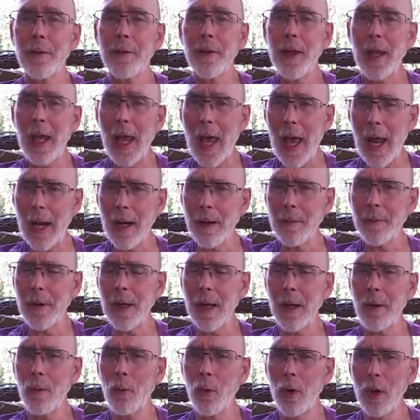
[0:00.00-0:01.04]
the
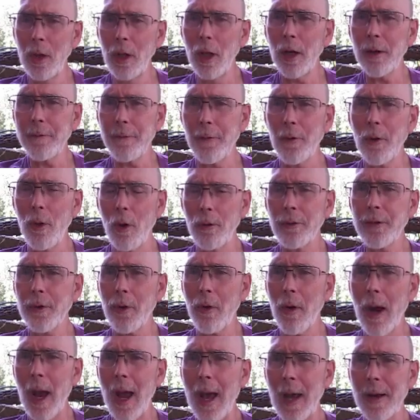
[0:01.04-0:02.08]
enemy will look for those
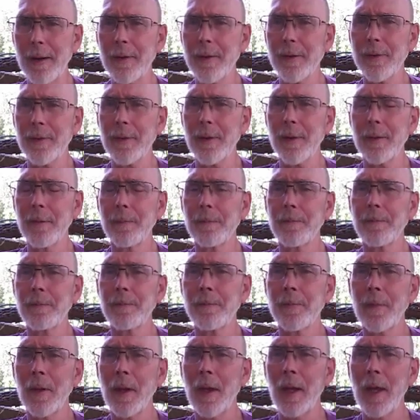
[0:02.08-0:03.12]
cracks.
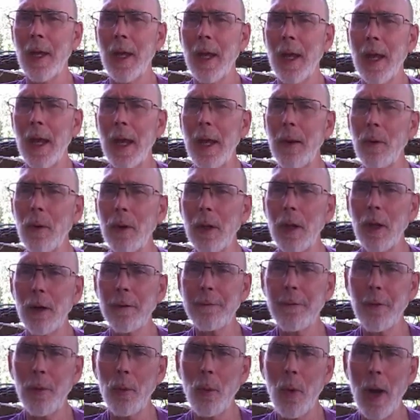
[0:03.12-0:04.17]
He will
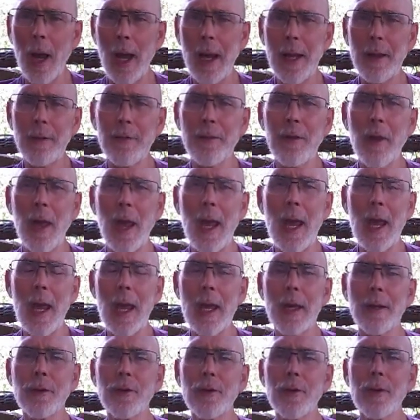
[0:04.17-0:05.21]
look for ways the
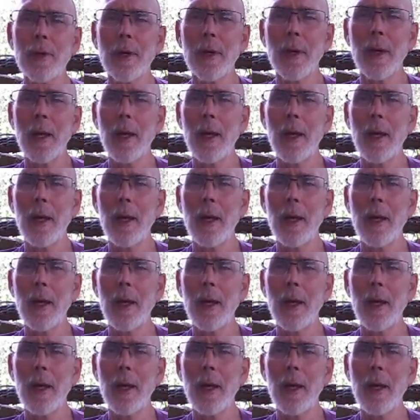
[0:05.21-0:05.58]
hedge,